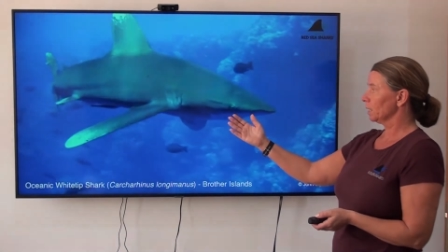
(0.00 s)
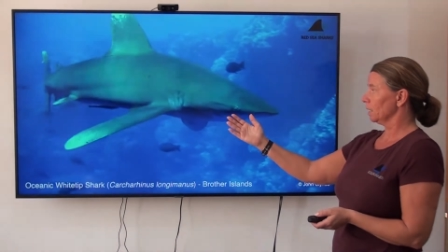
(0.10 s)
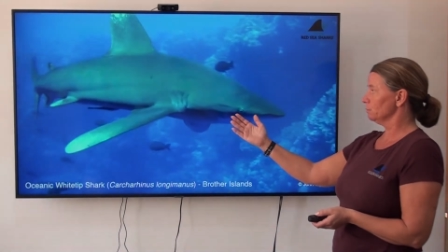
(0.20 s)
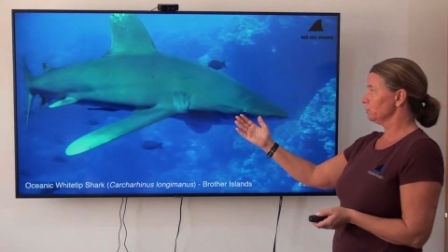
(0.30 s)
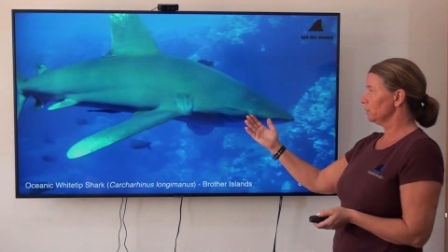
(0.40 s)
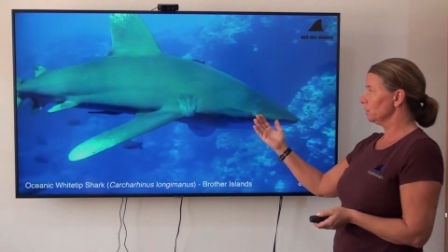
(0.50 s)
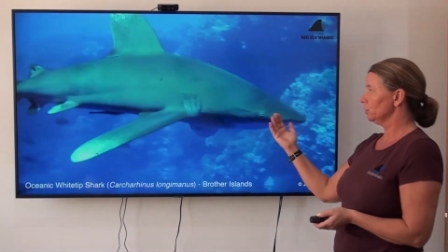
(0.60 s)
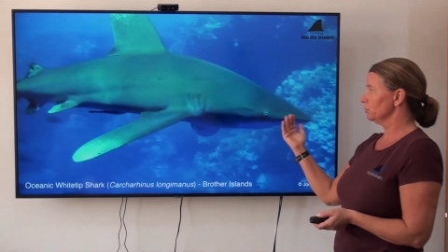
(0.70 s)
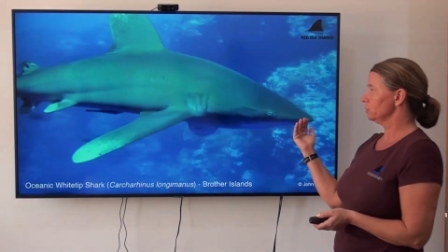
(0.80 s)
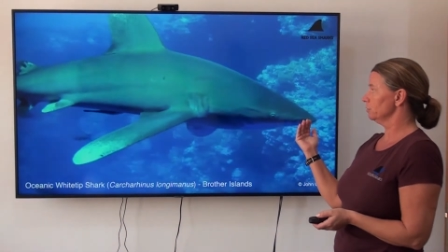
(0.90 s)
comes very
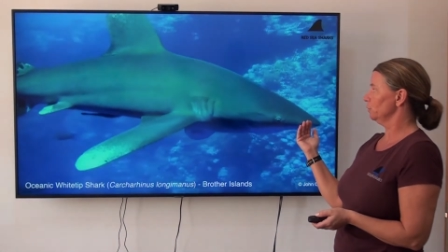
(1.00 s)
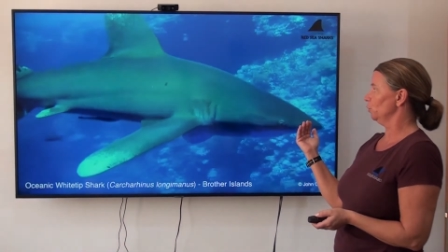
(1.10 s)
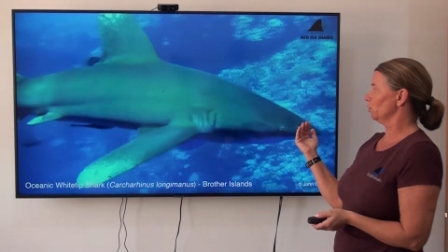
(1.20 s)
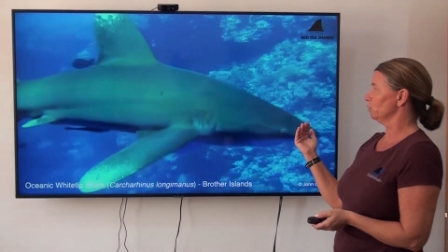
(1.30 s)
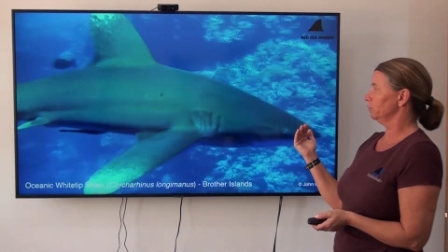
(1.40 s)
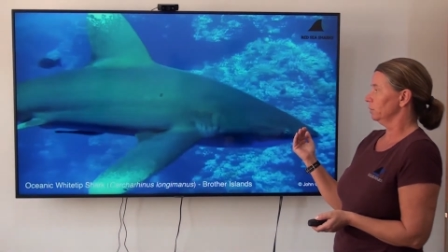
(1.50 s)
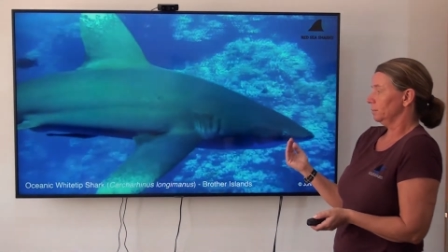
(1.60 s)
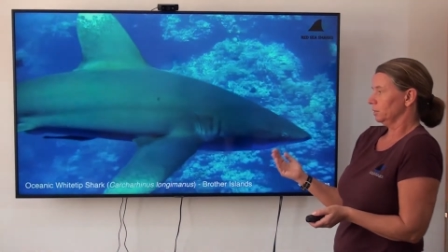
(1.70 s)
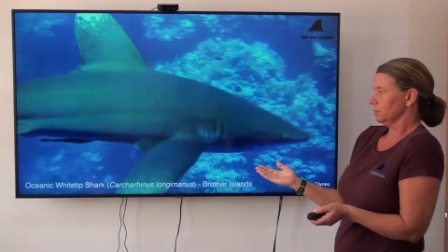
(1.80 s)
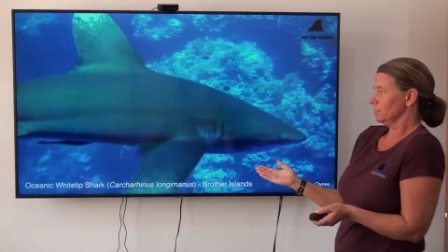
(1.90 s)
close to the videographer,
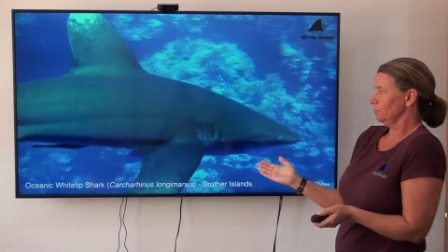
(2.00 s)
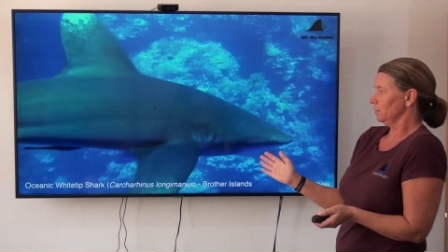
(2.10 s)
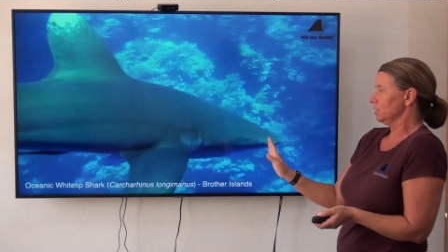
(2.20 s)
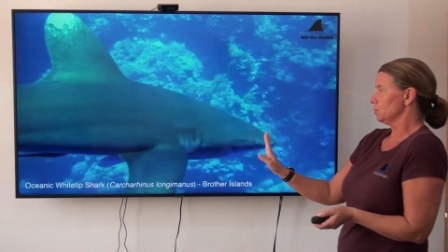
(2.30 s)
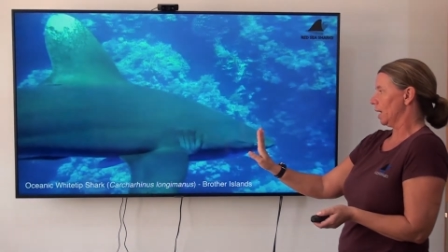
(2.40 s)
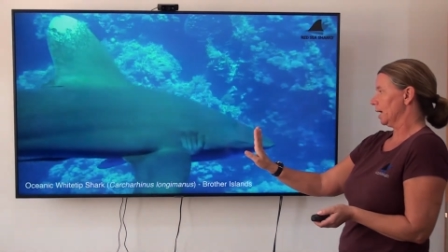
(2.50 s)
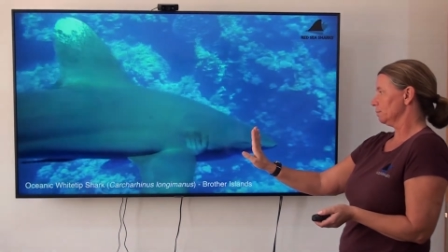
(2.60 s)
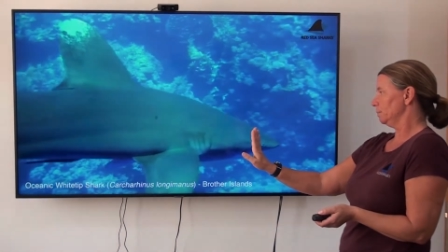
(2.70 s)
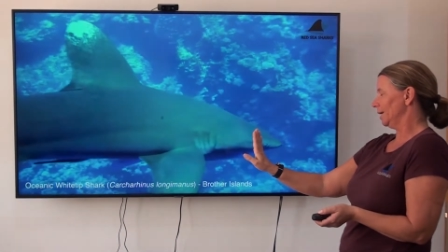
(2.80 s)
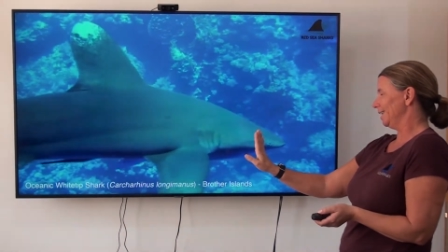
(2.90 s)
but doesn't even
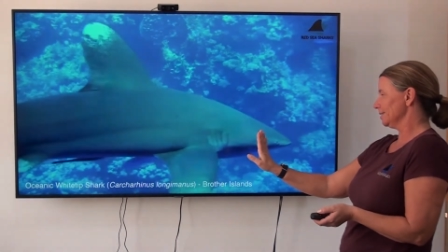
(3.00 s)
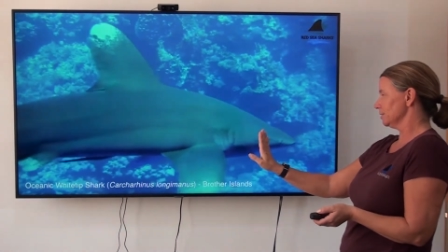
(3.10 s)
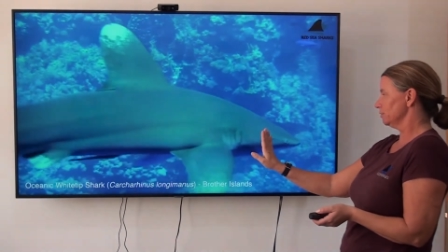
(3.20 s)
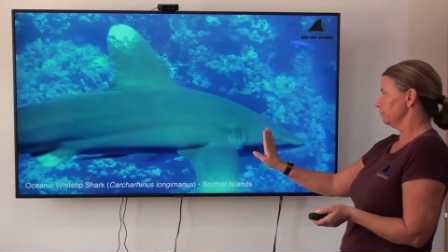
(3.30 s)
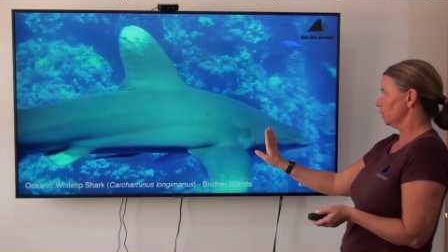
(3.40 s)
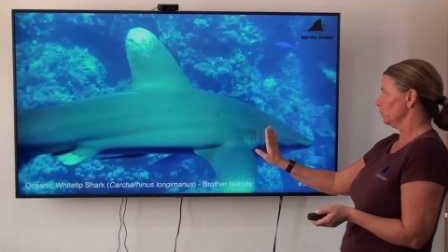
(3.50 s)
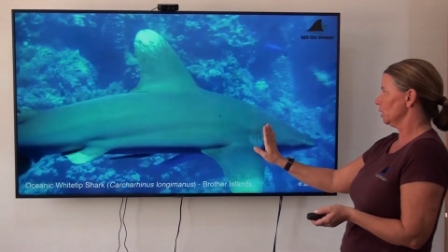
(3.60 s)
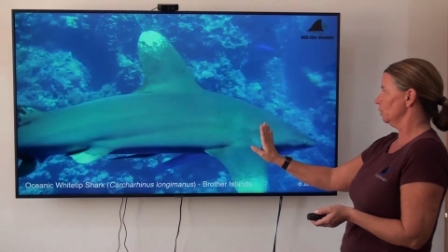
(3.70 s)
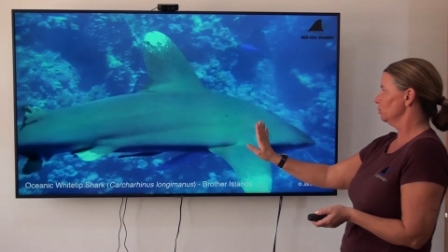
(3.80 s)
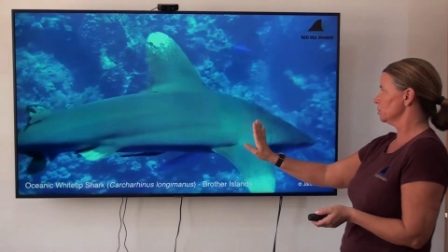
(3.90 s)
interact, passes very
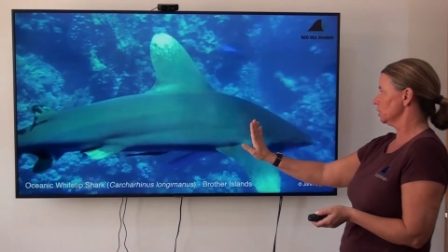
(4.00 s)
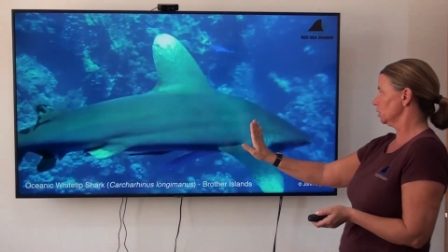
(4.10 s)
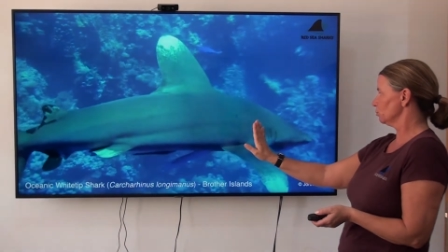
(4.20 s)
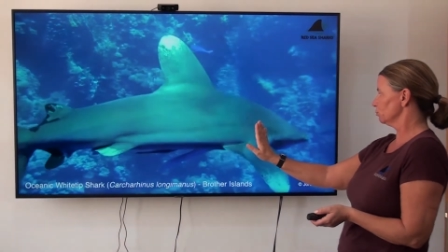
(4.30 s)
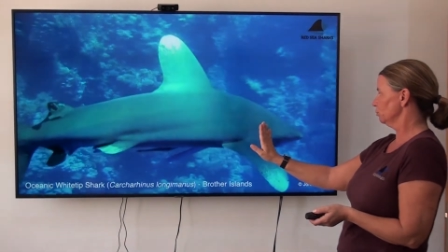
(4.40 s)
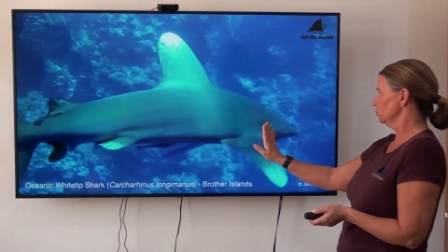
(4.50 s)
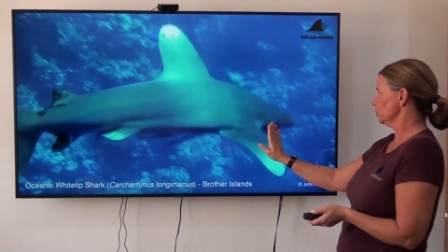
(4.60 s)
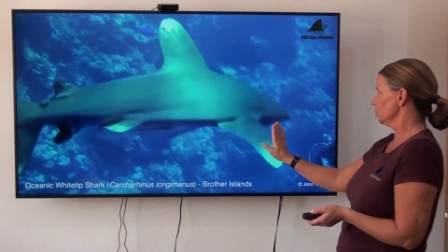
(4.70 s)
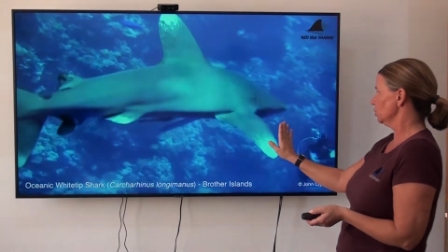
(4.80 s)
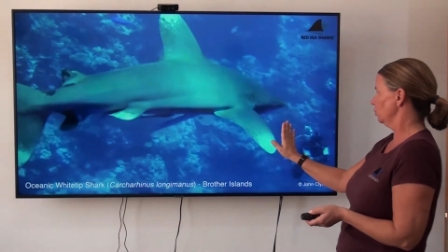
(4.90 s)
closely,
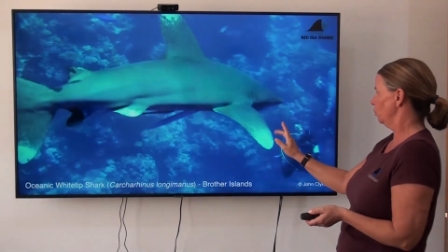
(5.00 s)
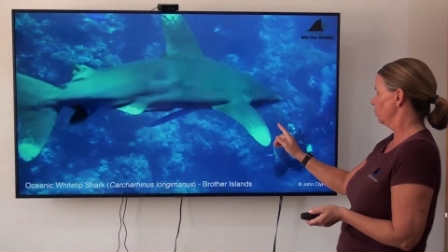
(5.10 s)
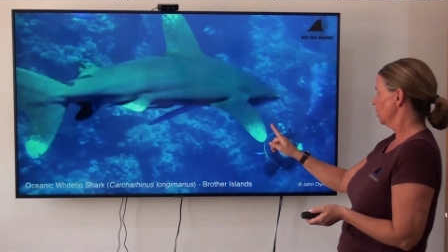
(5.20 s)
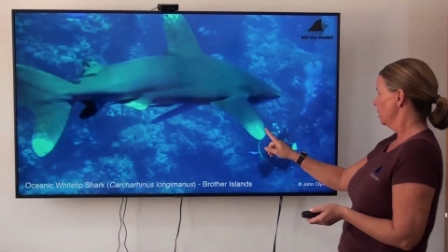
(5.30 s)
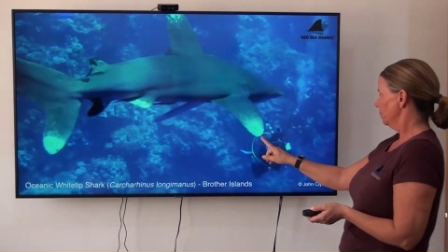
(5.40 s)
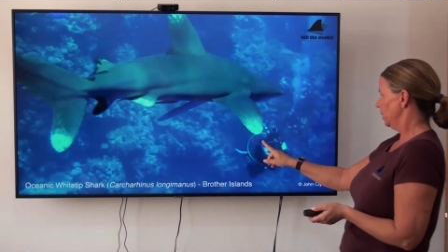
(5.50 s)
cruises along,